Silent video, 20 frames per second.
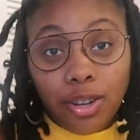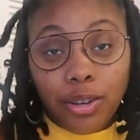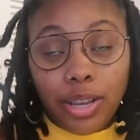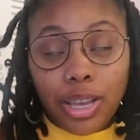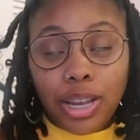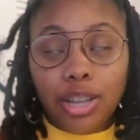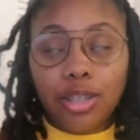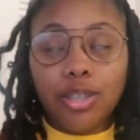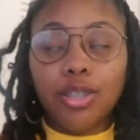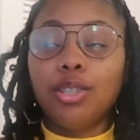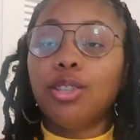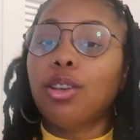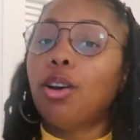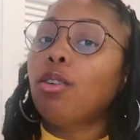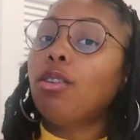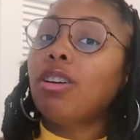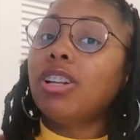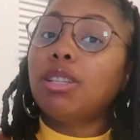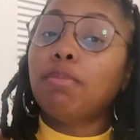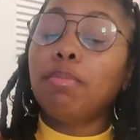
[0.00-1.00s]
It is so
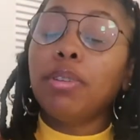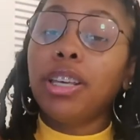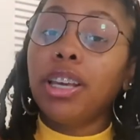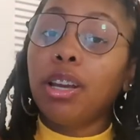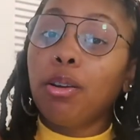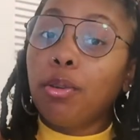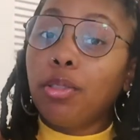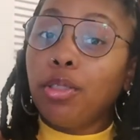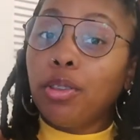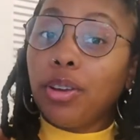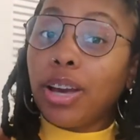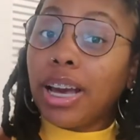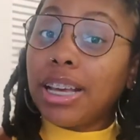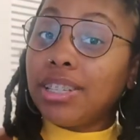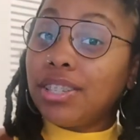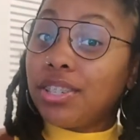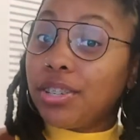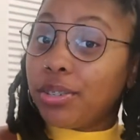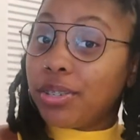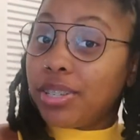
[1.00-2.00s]
good to be here with you
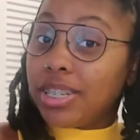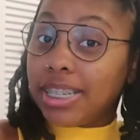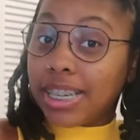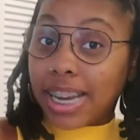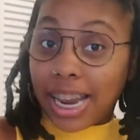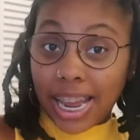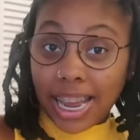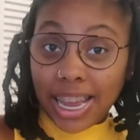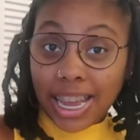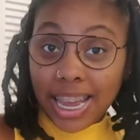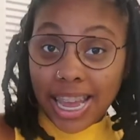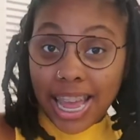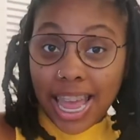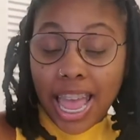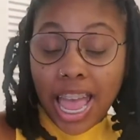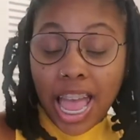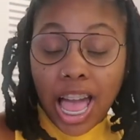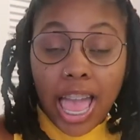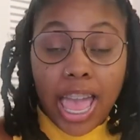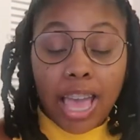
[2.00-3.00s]
guys today.
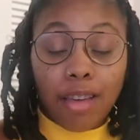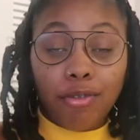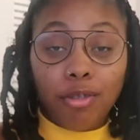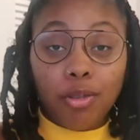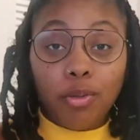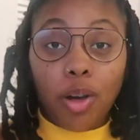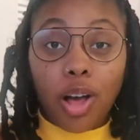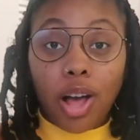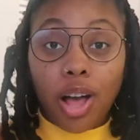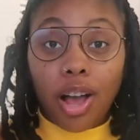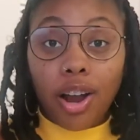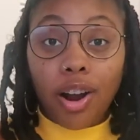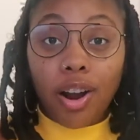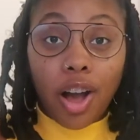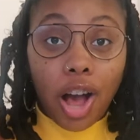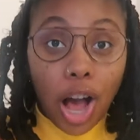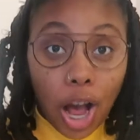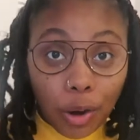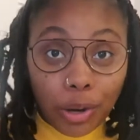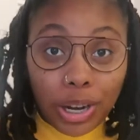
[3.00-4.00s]
If you are
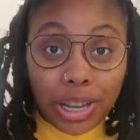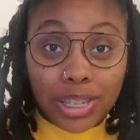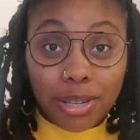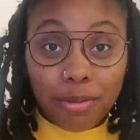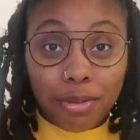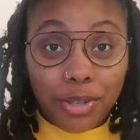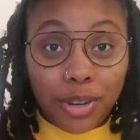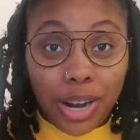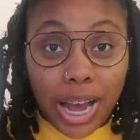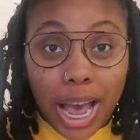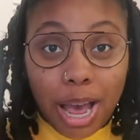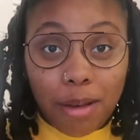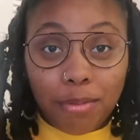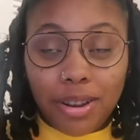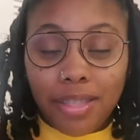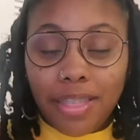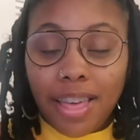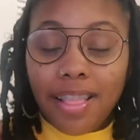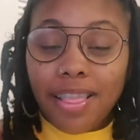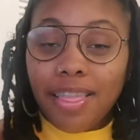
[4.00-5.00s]
already subscribed,
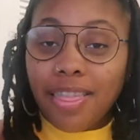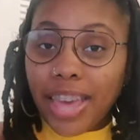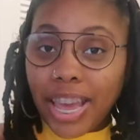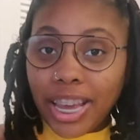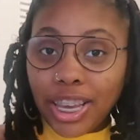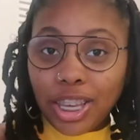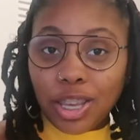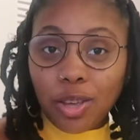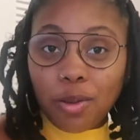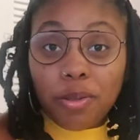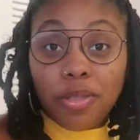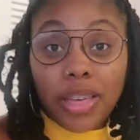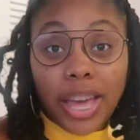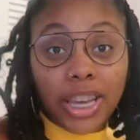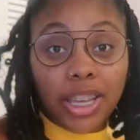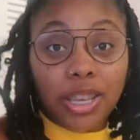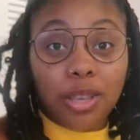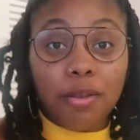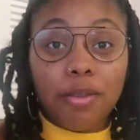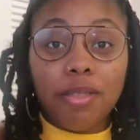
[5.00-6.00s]
then thank you.
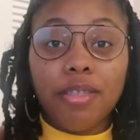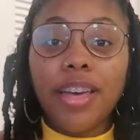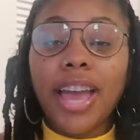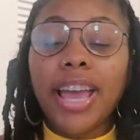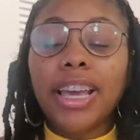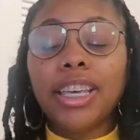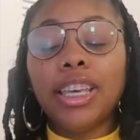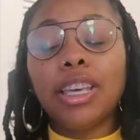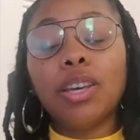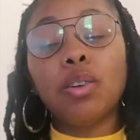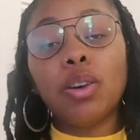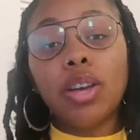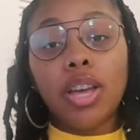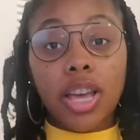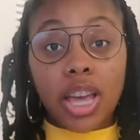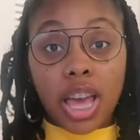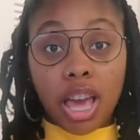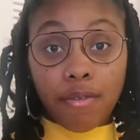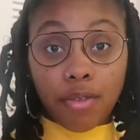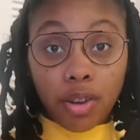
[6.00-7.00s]

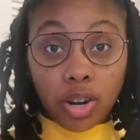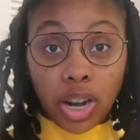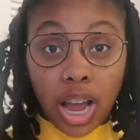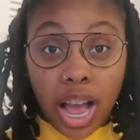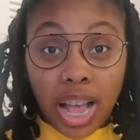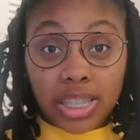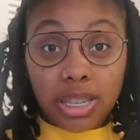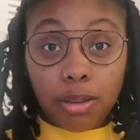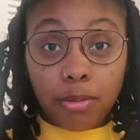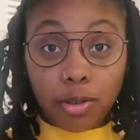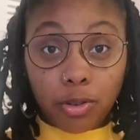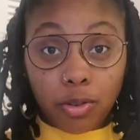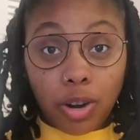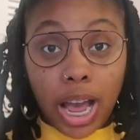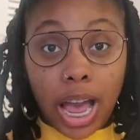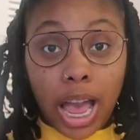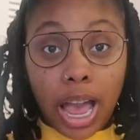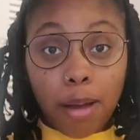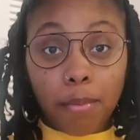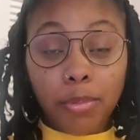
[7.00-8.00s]
If you're not
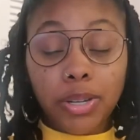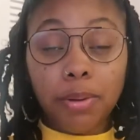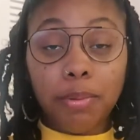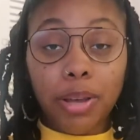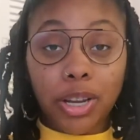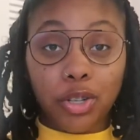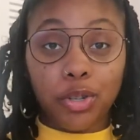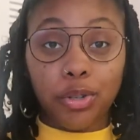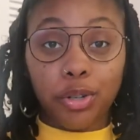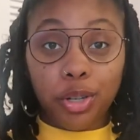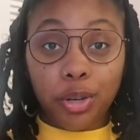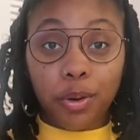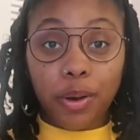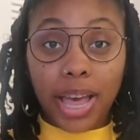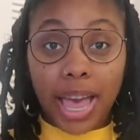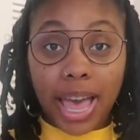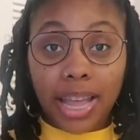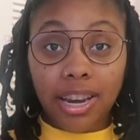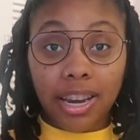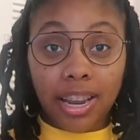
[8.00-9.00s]
subscribed, make sure you go
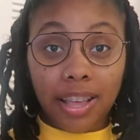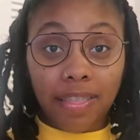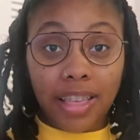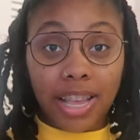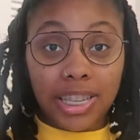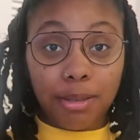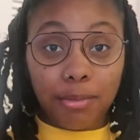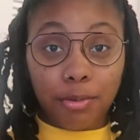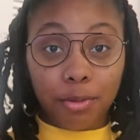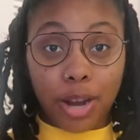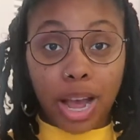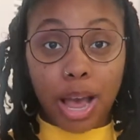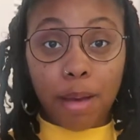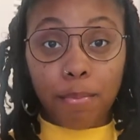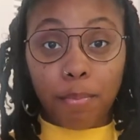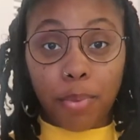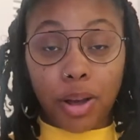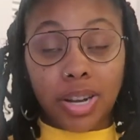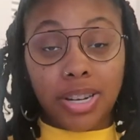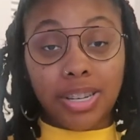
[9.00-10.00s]
ahead and hit that
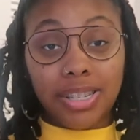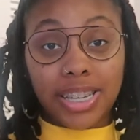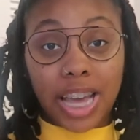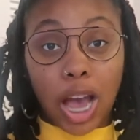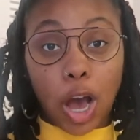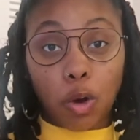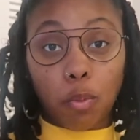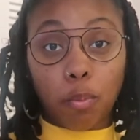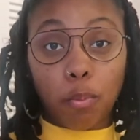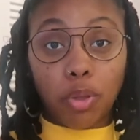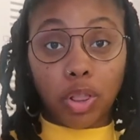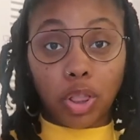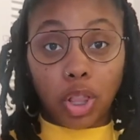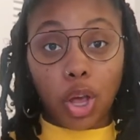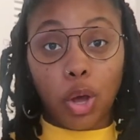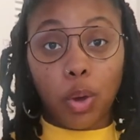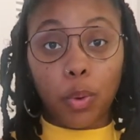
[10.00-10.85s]
subscribe button down below.